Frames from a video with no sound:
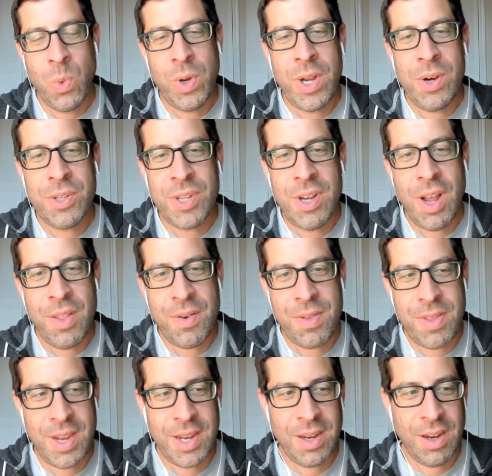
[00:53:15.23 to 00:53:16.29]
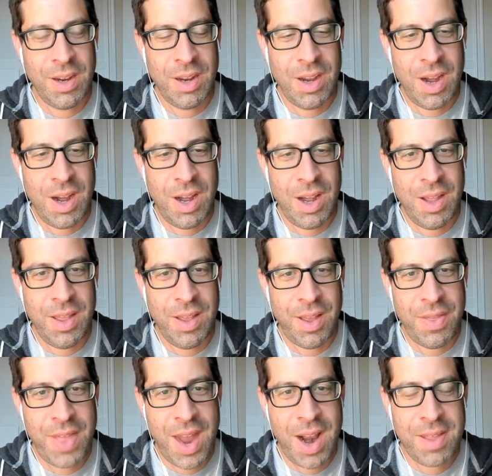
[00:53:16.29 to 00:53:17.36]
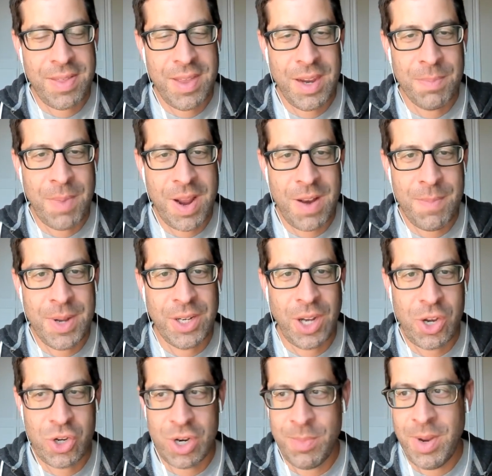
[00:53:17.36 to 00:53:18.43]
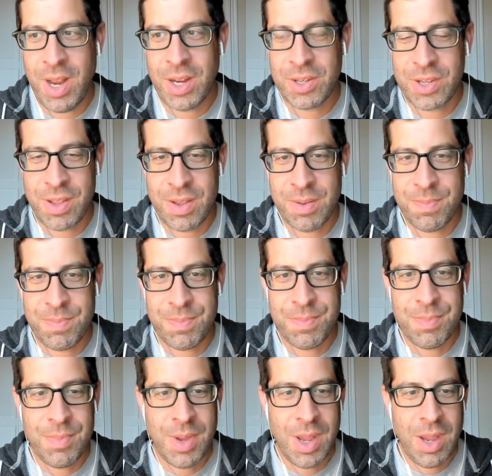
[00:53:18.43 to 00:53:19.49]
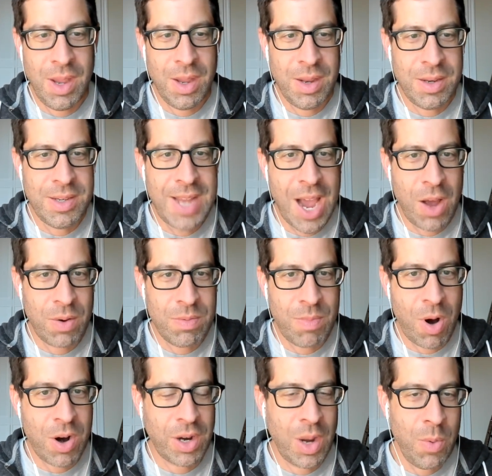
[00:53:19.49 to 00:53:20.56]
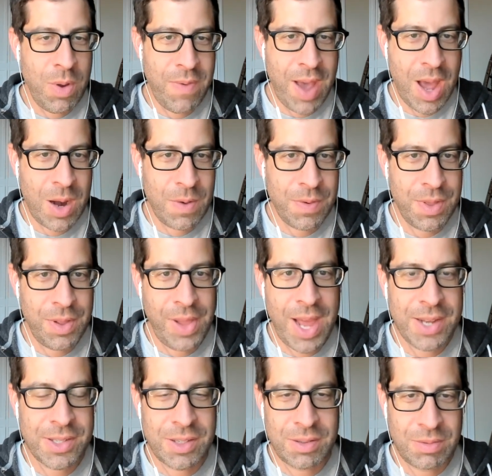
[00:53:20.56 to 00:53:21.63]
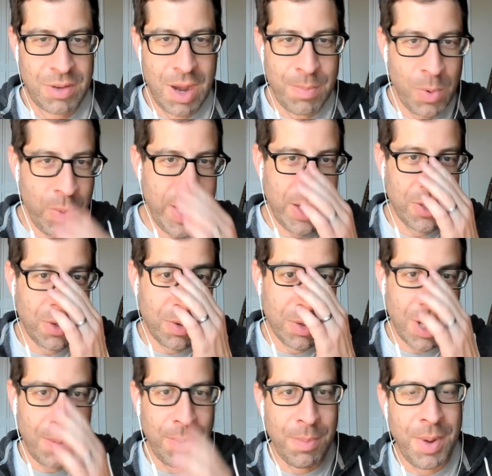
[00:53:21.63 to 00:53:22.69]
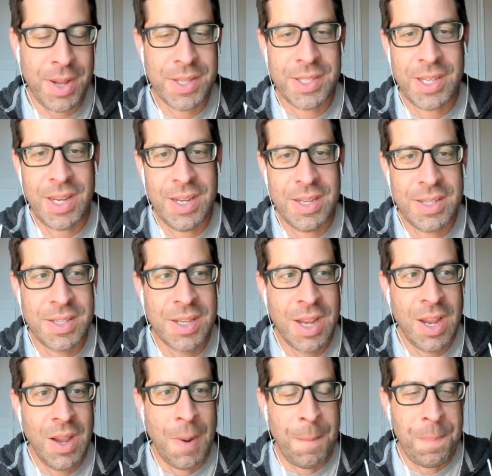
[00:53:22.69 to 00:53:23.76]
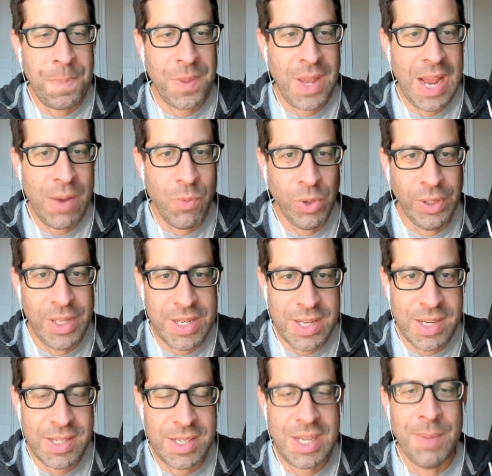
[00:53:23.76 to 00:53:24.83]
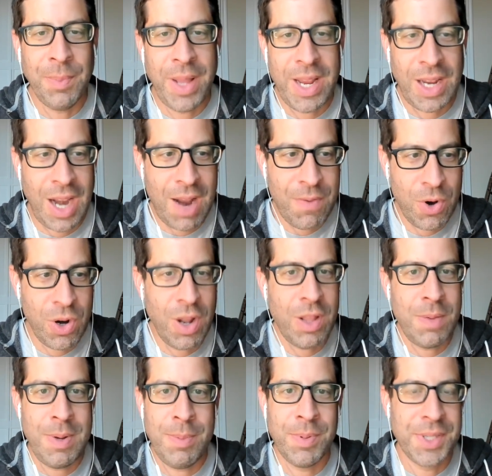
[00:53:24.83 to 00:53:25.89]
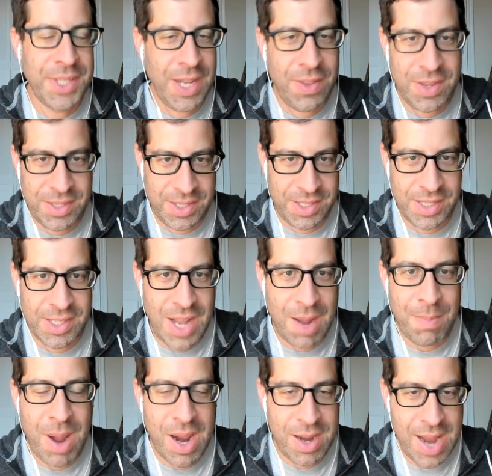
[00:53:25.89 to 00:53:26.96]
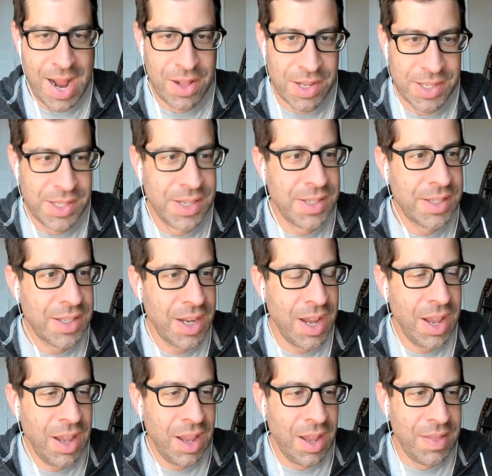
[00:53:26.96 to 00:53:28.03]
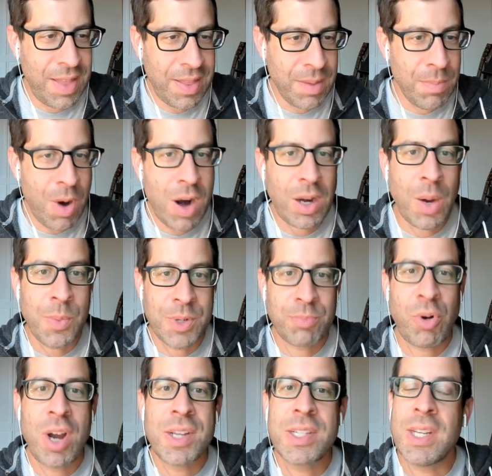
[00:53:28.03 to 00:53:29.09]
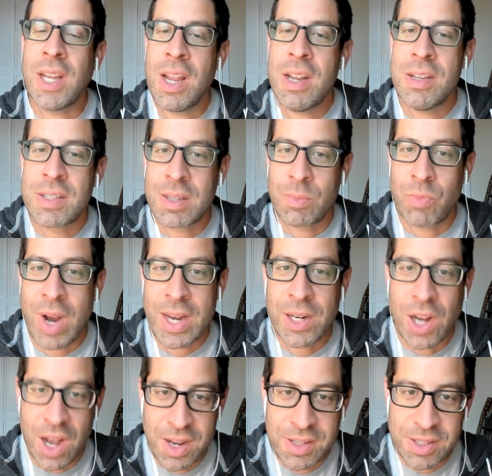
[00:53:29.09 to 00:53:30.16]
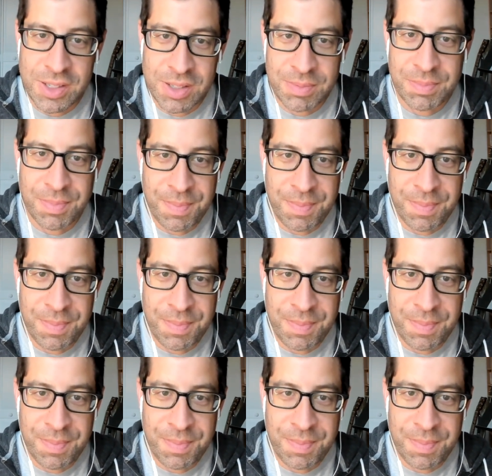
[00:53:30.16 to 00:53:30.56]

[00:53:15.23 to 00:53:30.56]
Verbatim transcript: Well, here's another thing that I think might have been contributing to the down market we've had over the last couple weeks or a couple months is it really did seem like, and I've heard other people say this, this is not my analysis, that the market was pricing in some rate cuts,